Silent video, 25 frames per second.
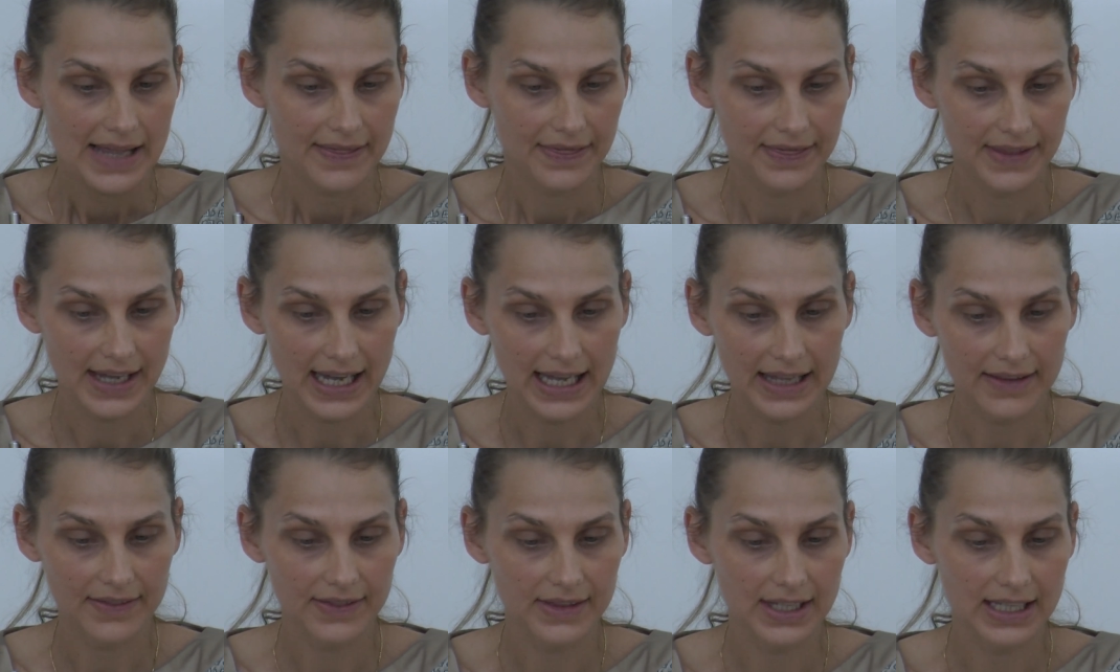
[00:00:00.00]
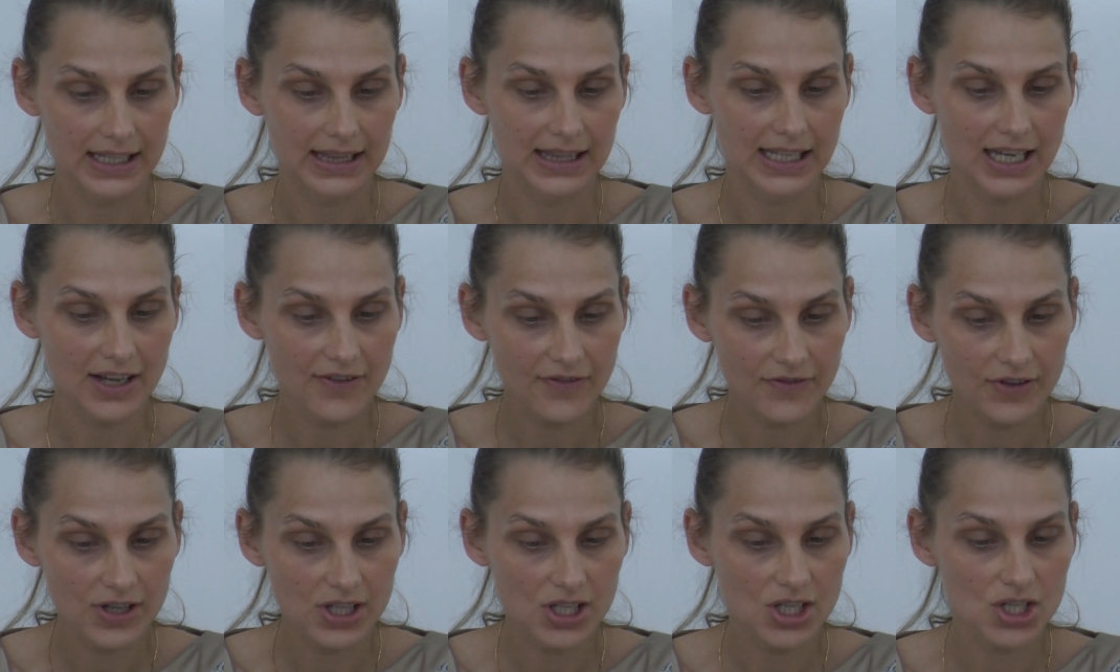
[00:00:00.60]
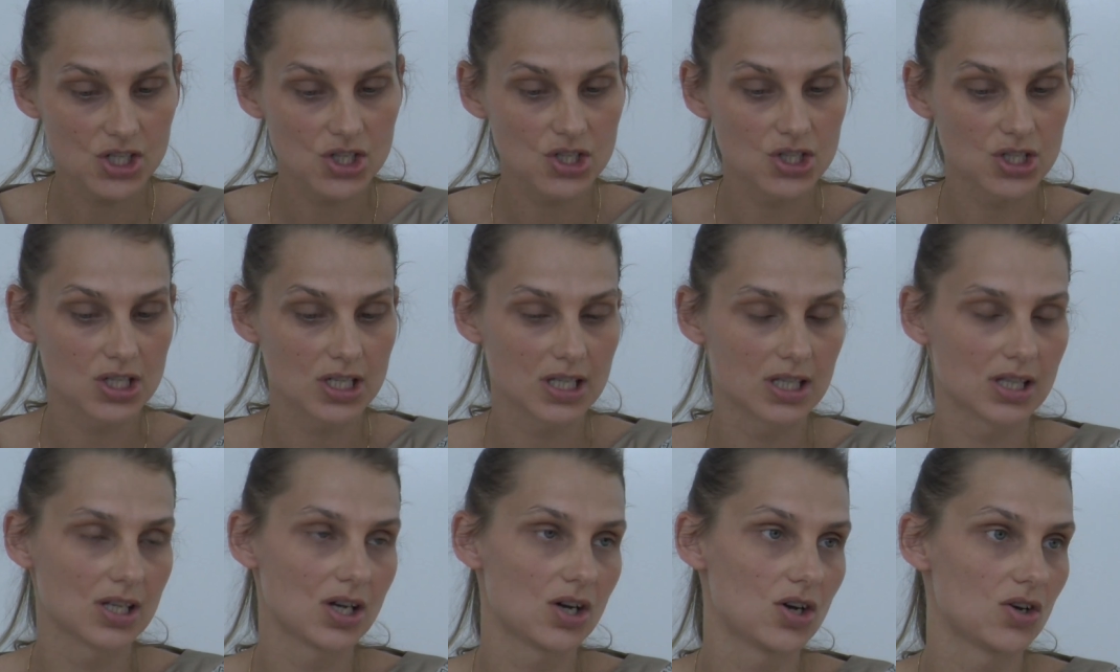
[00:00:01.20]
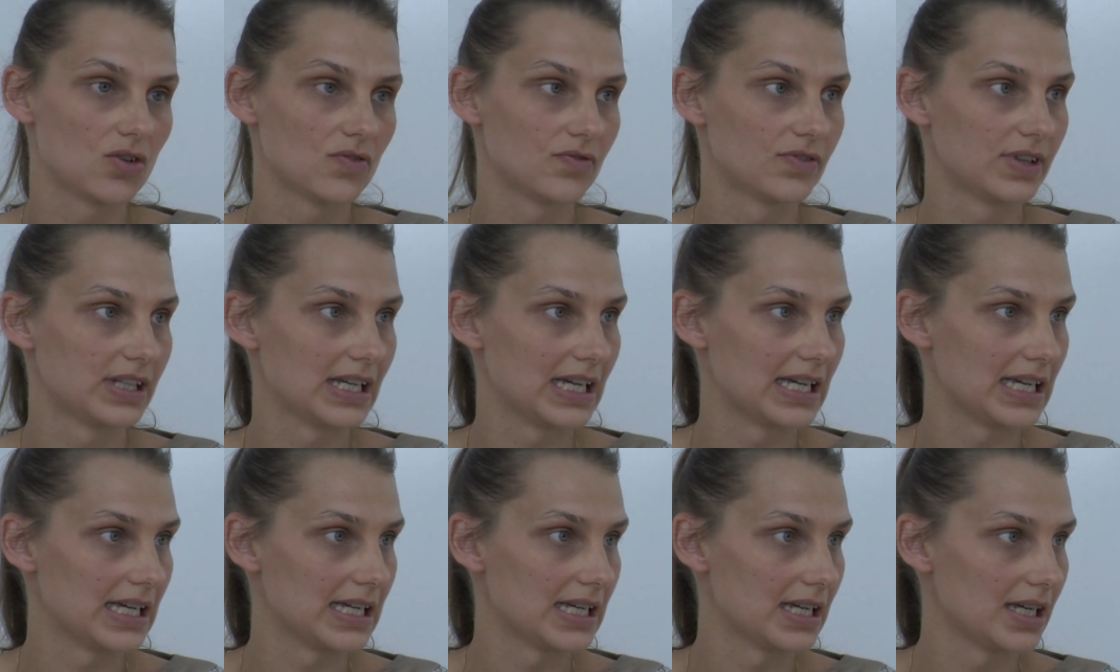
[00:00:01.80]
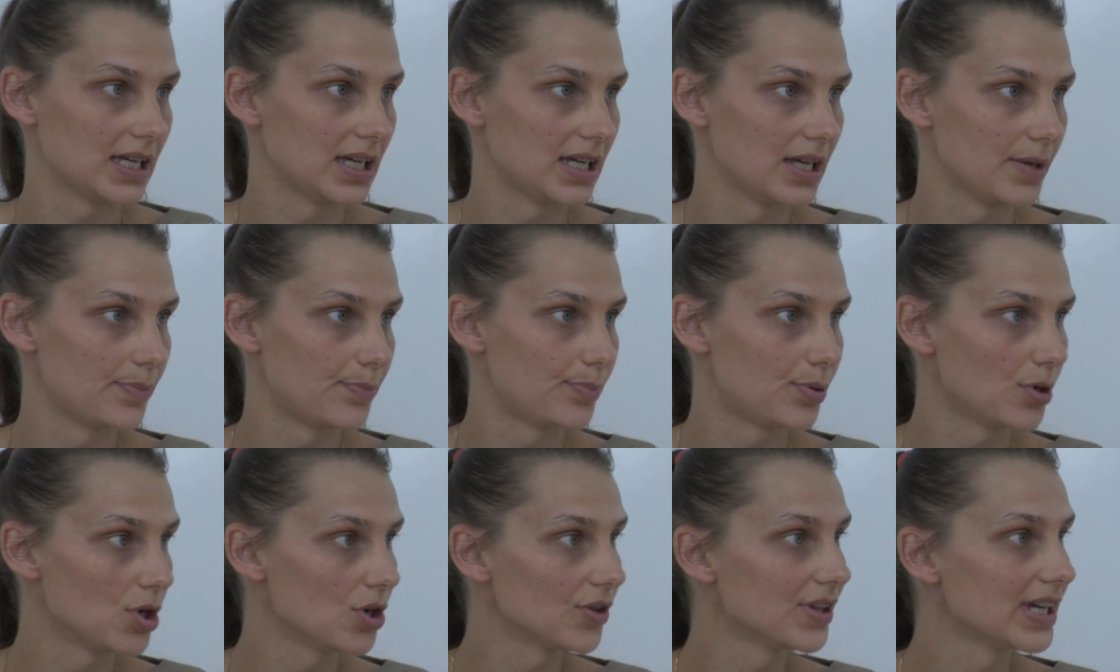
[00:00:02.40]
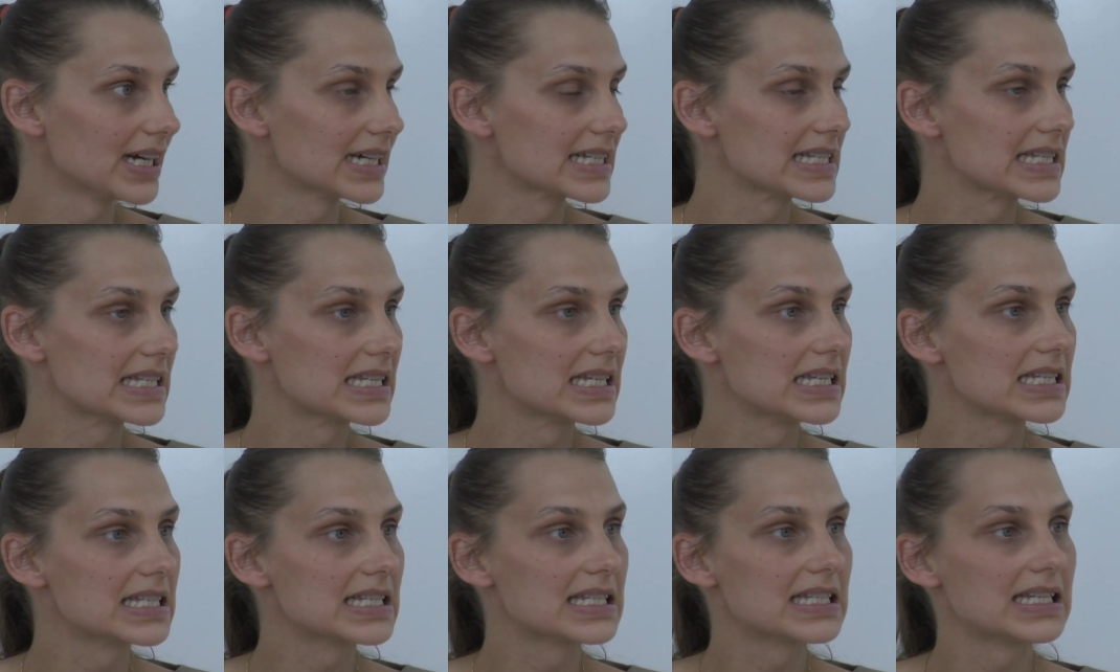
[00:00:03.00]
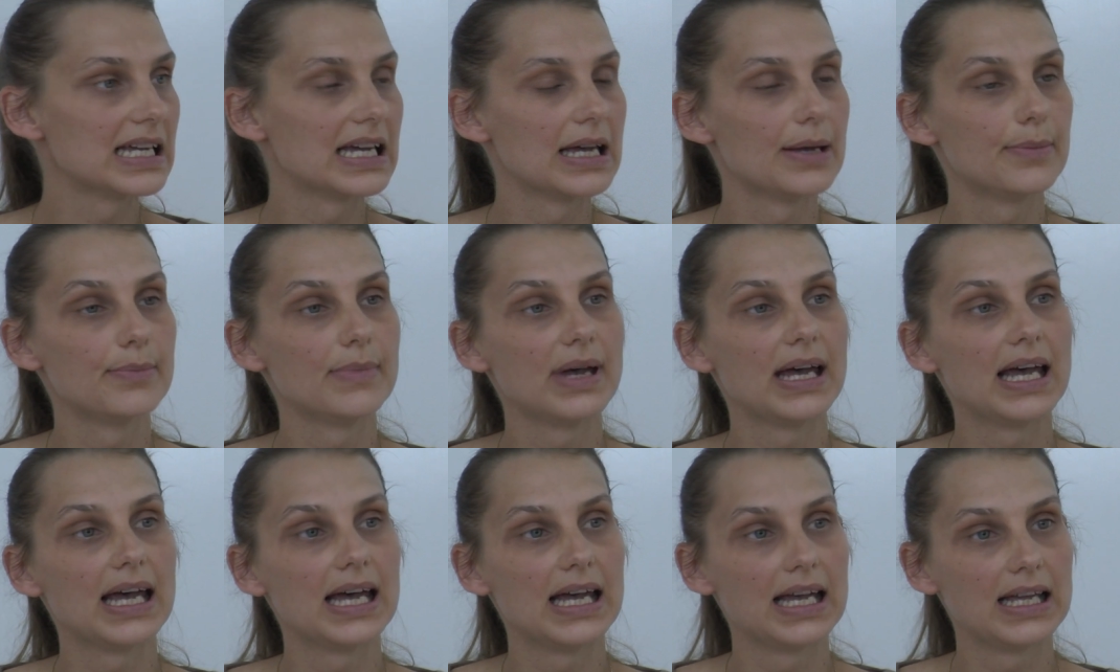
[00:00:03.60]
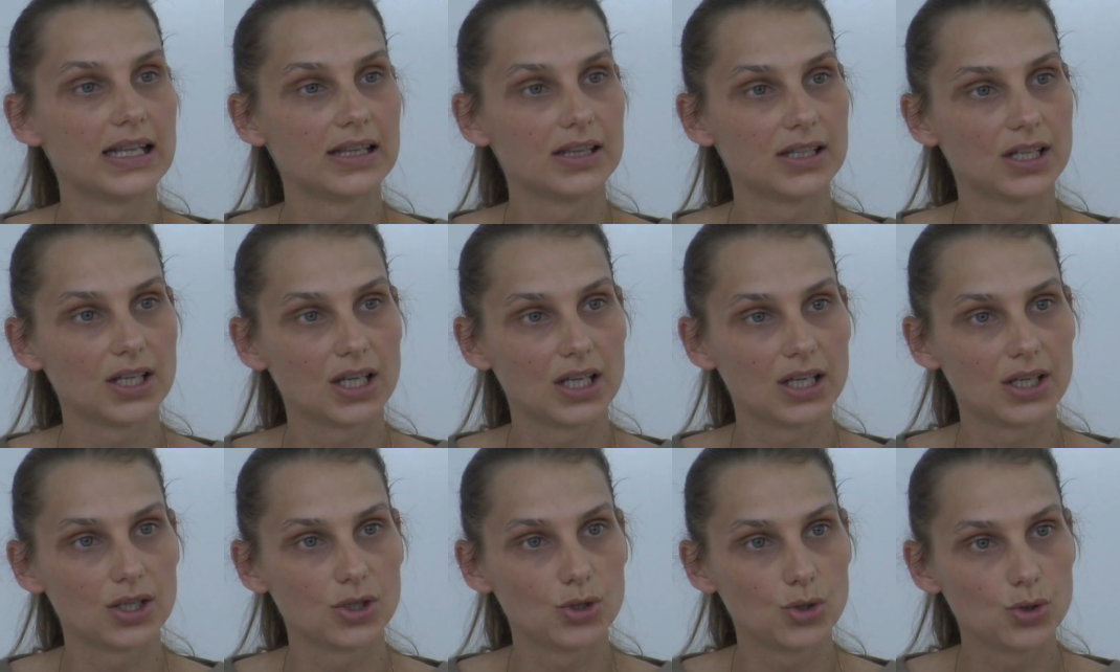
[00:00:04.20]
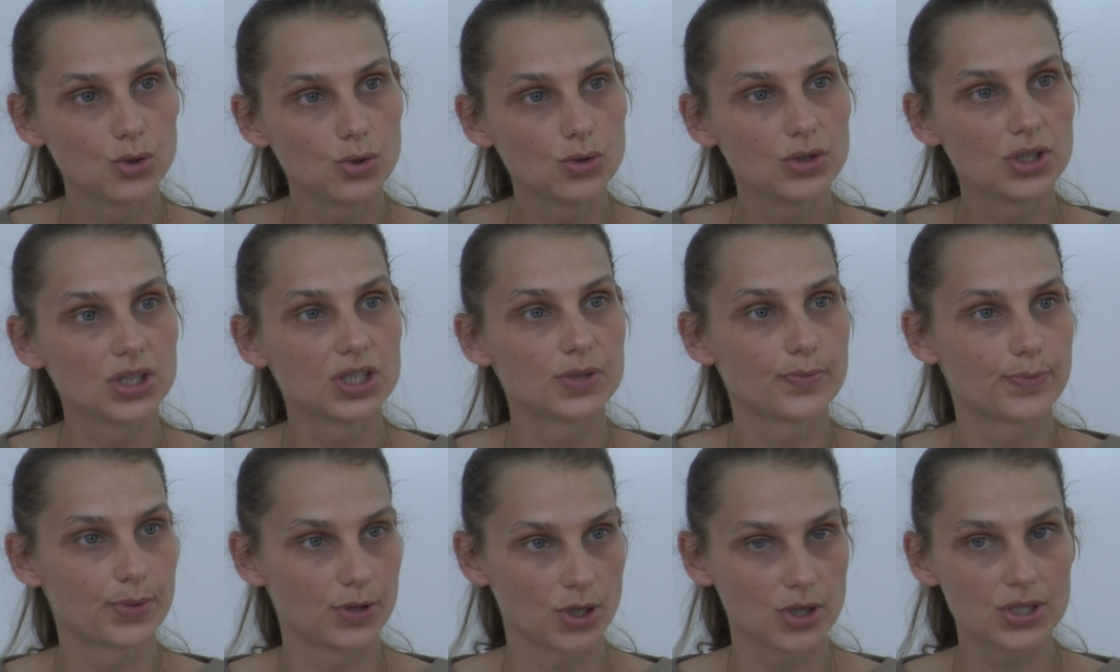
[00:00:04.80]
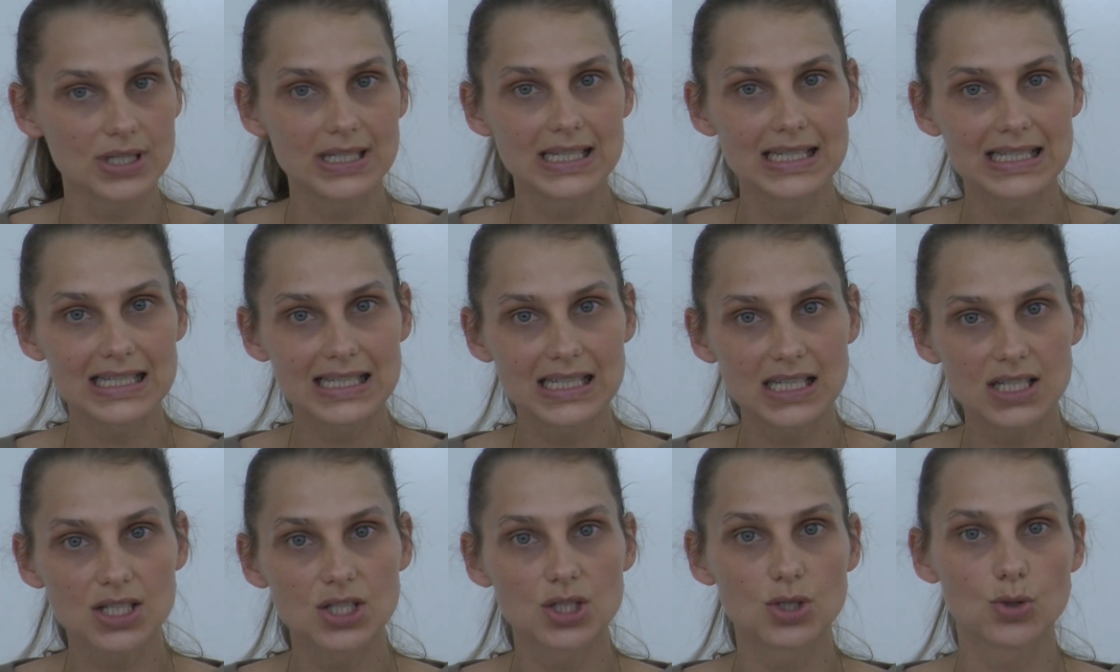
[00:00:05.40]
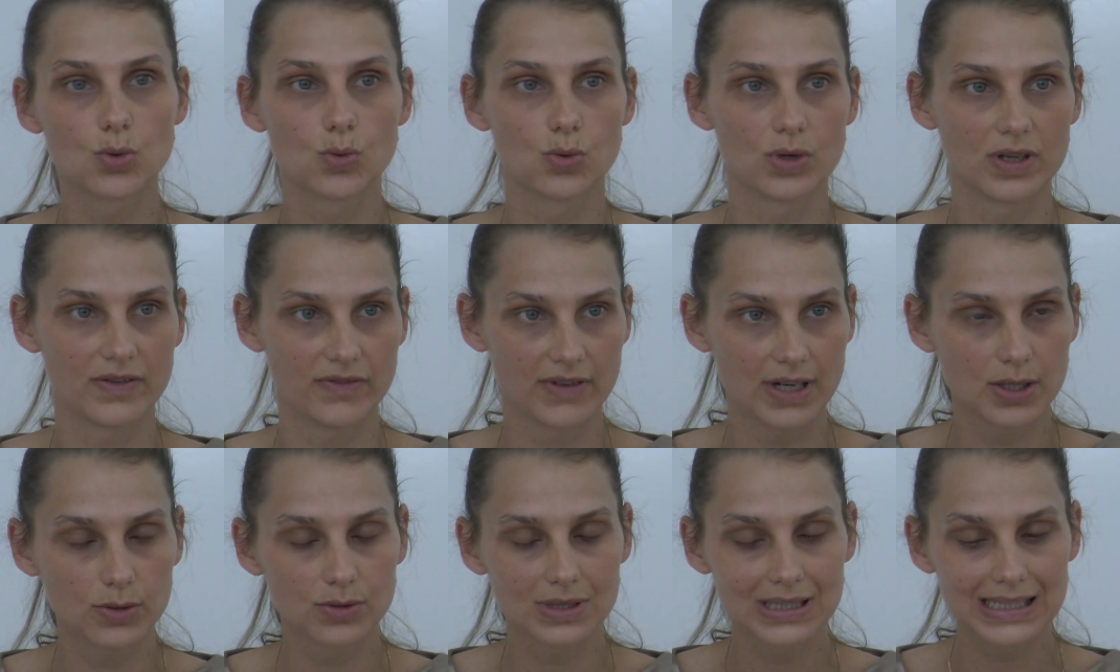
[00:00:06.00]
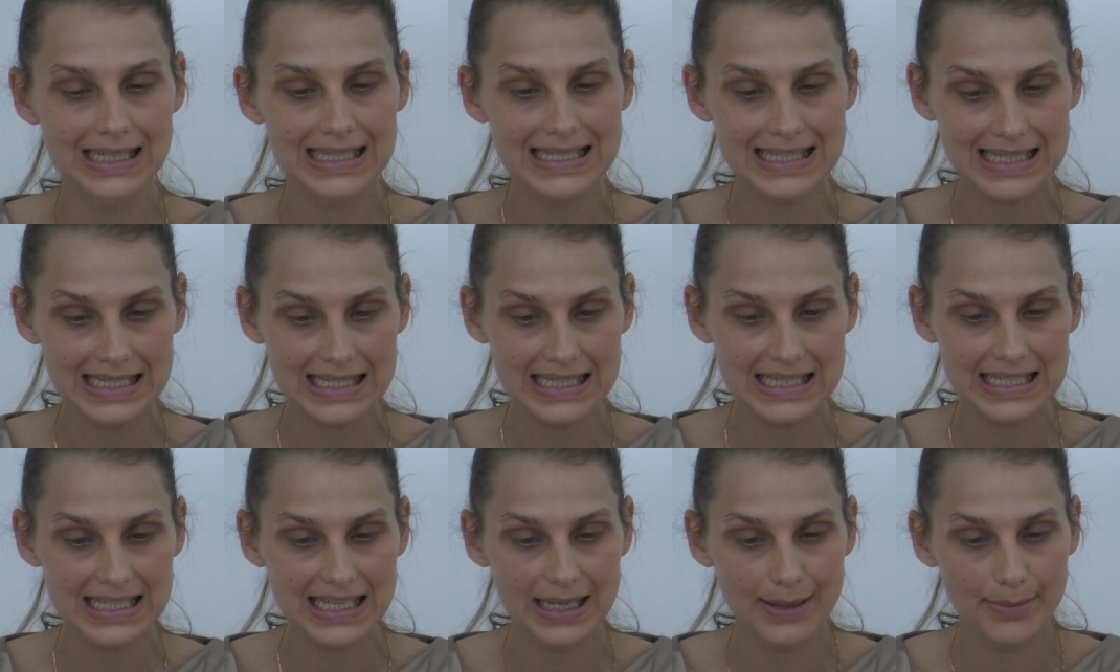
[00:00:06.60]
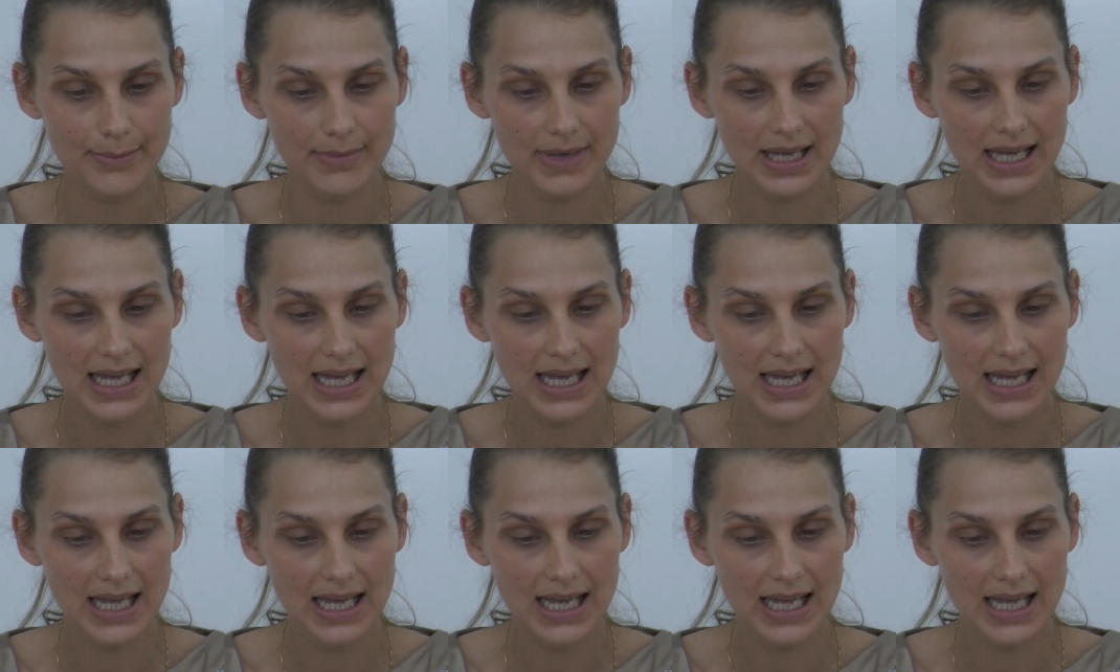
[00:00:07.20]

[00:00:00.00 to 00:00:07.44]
then the definition of the product system and the unit processes without the system,